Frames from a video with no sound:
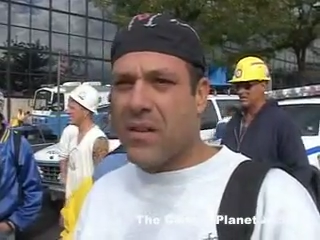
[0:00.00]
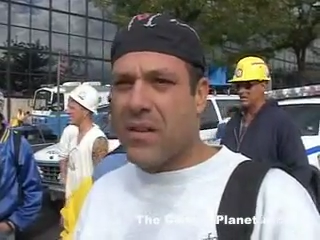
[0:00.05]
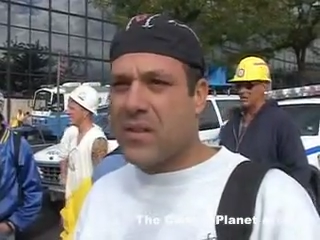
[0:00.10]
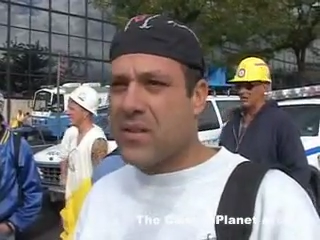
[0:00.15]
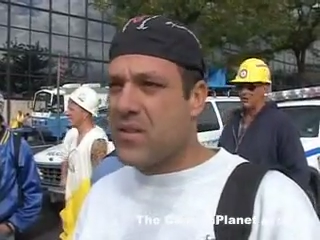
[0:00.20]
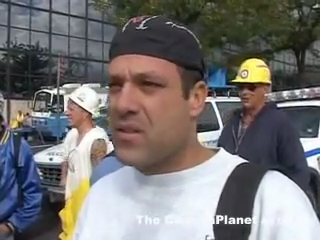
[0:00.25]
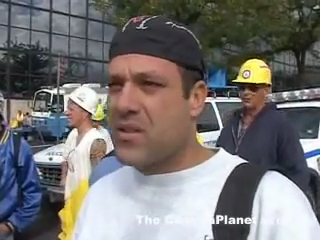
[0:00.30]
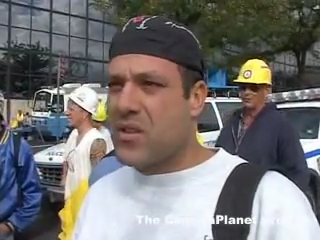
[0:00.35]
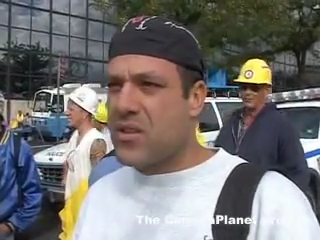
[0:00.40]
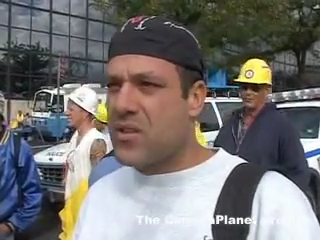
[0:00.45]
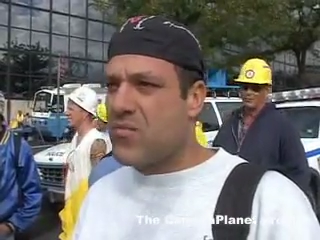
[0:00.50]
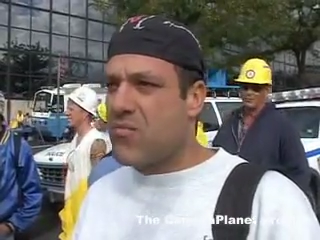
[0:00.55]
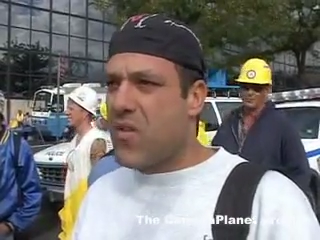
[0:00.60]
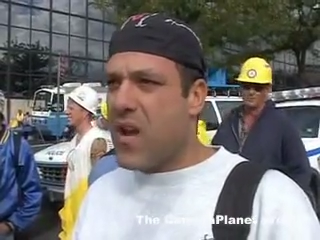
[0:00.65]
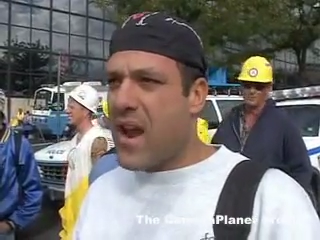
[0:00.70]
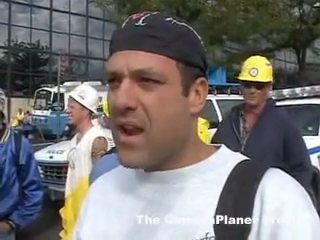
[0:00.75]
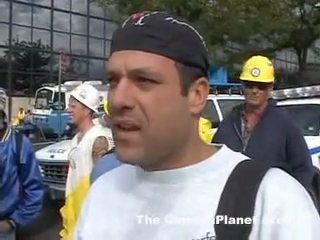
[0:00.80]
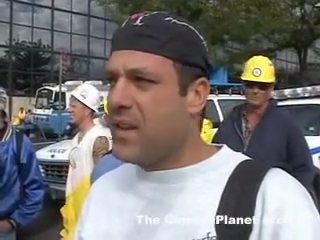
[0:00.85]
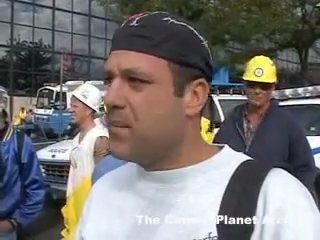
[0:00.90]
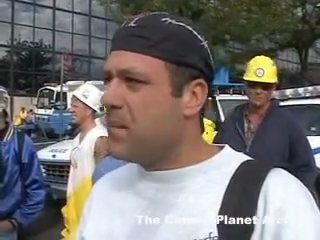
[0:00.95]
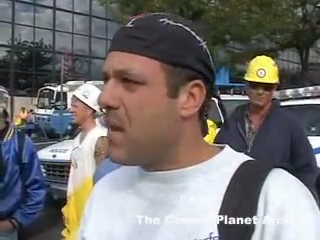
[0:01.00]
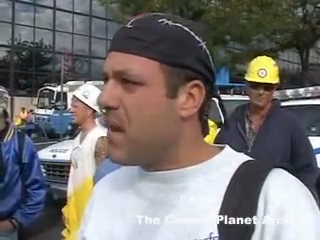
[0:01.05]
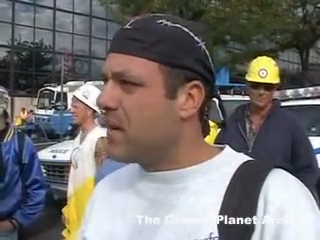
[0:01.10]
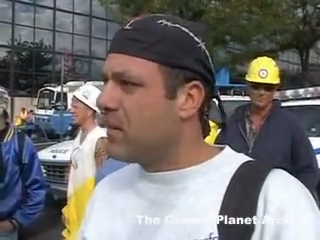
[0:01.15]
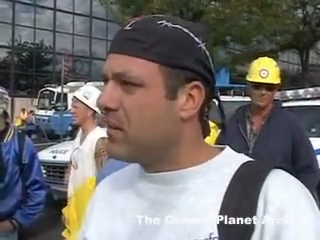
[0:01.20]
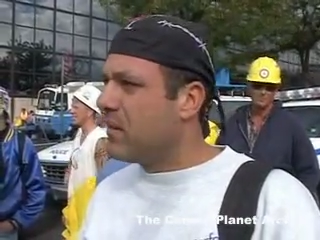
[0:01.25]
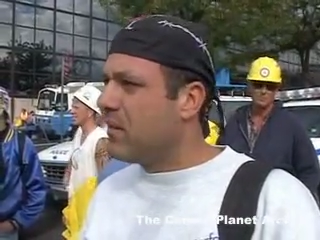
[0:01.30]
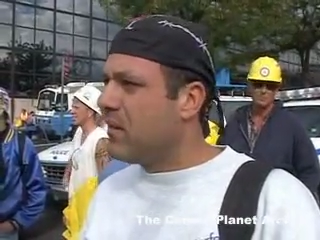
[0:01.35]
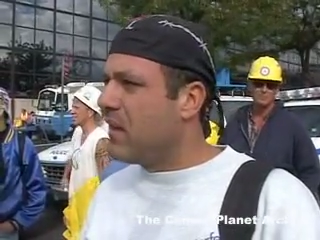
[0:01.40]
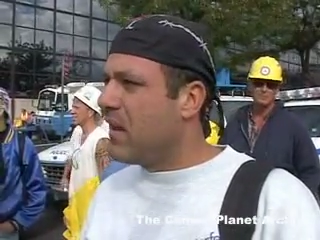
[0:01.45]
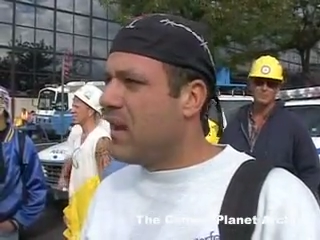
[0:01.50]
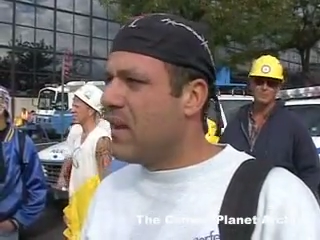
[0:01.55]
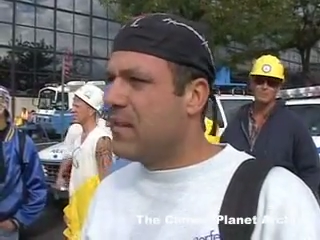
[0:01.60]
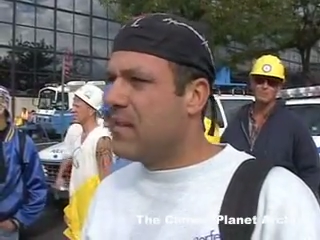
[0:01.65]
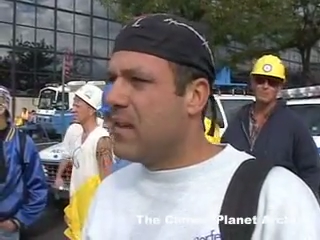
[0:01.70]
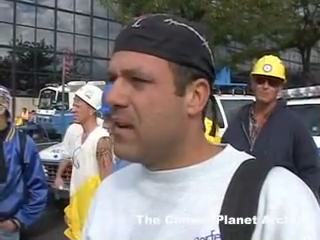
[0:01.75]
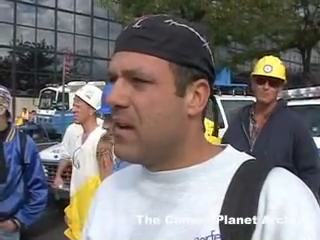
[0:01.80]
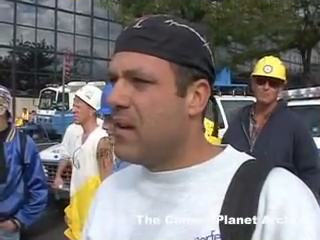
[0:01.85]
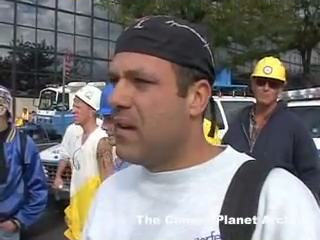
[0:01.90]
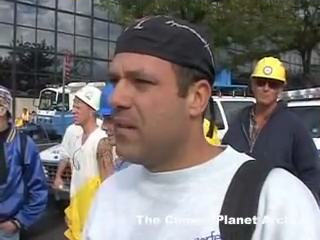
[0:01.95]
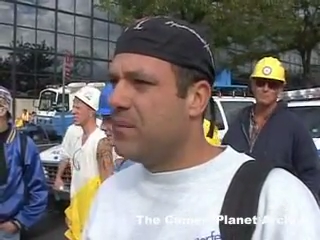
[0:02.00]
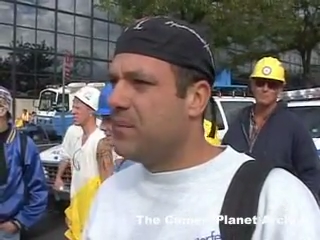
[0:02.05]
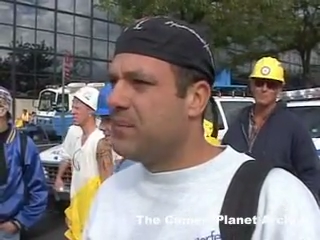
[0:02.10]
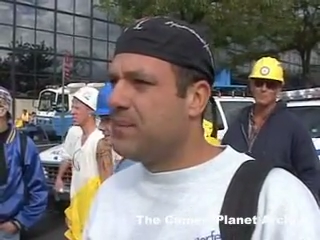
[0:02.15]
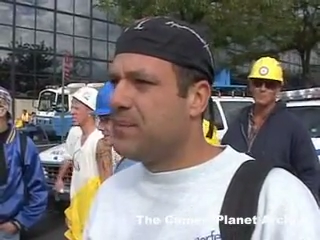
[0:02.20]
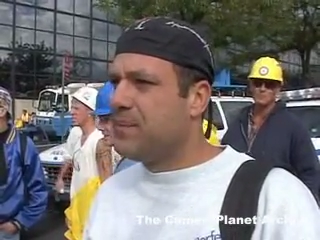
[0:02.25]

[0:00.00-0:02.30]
It's just ragged metal and uh,